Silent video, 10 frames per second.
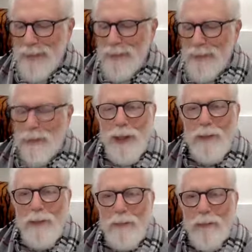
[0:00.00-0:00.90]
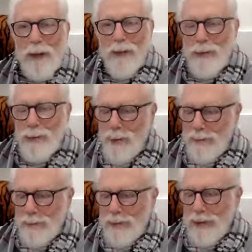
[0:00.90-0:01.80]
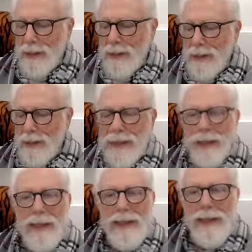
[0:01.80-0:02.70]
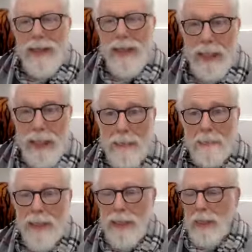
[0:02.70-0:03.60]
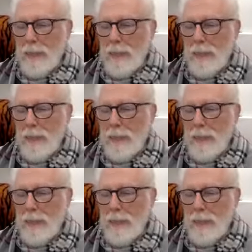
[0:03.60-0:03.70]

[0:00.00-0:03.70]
See you in March. LMD.